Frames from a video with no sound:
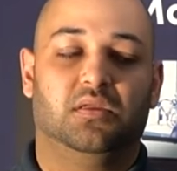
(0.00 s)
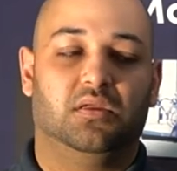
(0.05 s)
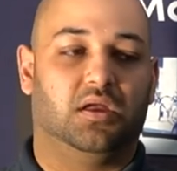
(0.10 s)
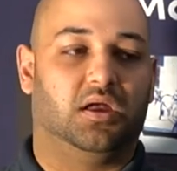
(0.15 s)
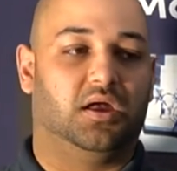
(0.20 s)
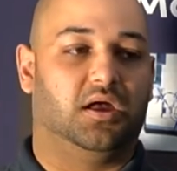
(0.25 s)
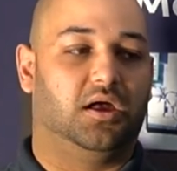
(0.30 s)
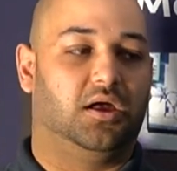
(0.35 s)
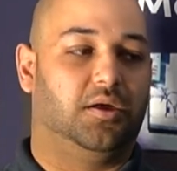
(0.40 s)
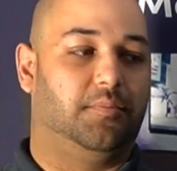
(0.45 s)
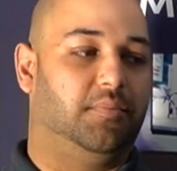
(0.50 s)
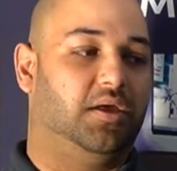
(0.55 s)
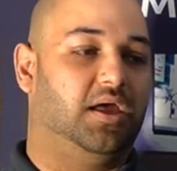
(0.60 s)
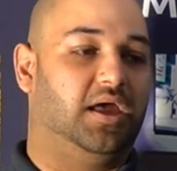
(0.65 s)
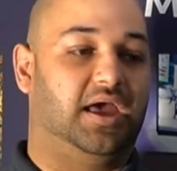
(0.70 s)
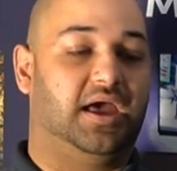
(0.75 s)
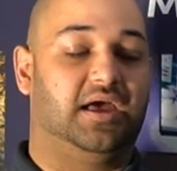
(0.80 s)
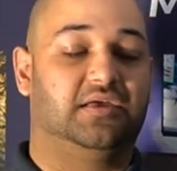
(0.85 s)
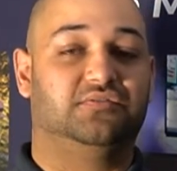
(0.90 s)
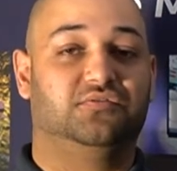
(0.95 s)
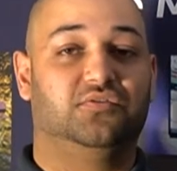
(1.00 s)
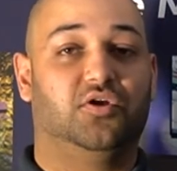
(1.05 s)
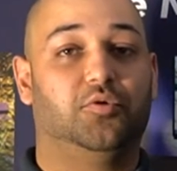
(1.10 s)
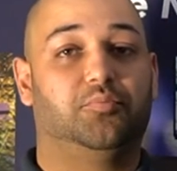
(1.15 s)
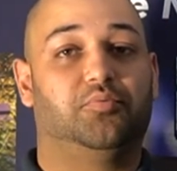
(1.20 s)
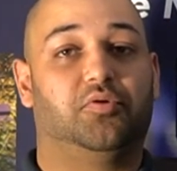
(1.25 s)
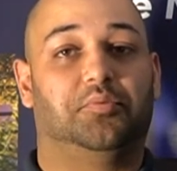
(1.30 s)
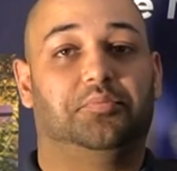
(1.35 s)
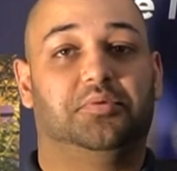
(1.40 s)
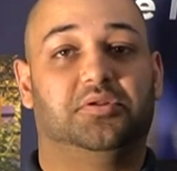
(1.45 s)
It has no
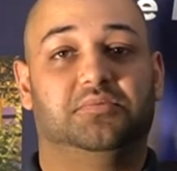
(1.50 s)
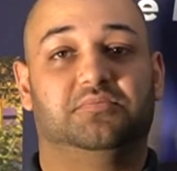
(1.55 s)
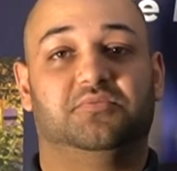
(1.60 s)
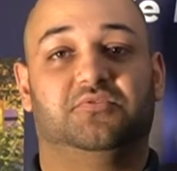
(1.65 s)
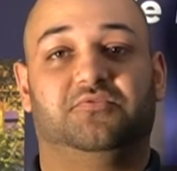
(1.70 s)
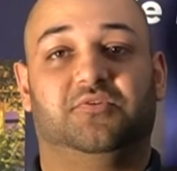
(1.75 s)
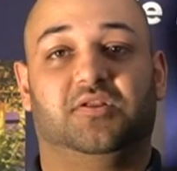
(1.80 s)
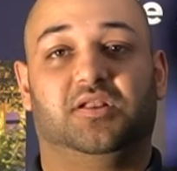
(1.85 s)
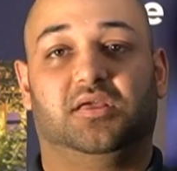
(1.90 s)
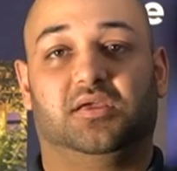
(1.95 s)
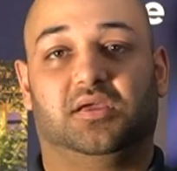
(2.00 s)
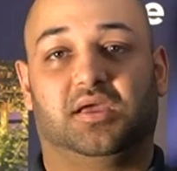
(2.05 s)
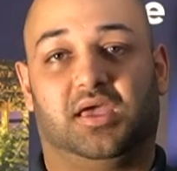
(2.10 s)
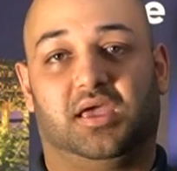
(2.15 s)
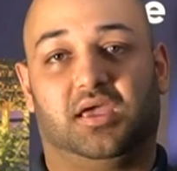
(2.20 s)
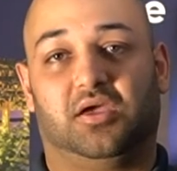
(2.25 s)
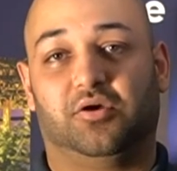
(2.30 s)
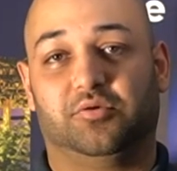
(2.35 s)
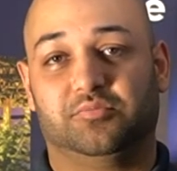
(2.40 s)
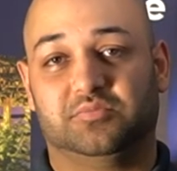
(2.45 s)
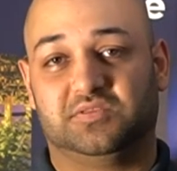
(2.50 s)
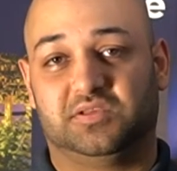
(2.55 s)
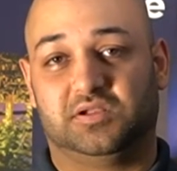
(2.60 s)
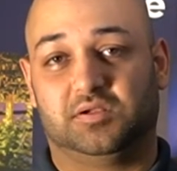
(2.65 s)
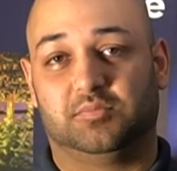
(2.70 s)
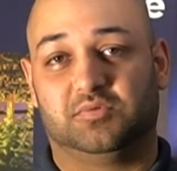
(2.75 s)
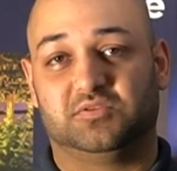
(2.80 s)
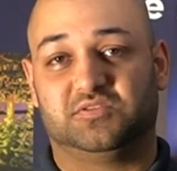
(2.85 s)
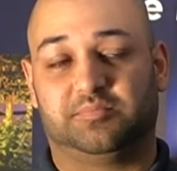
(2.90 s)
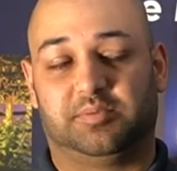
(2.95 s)
problems filling a home
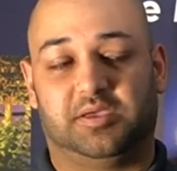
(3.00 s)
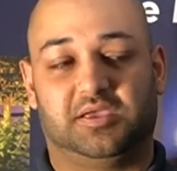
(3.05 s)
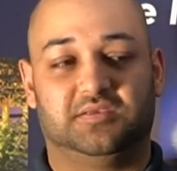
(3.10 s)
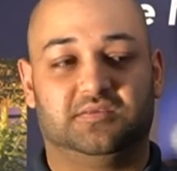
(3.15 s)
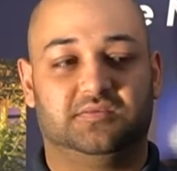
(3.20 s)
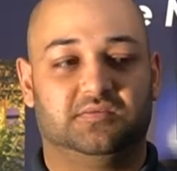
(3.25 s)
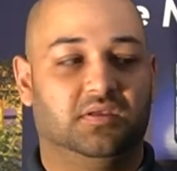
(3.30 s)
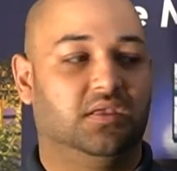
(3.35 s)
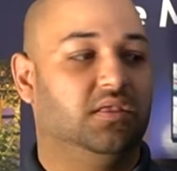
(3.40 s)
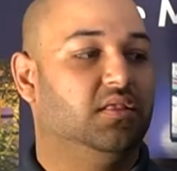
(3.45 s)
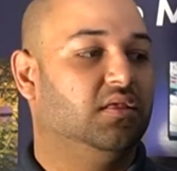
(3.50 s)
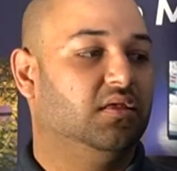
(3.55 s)
cinema space,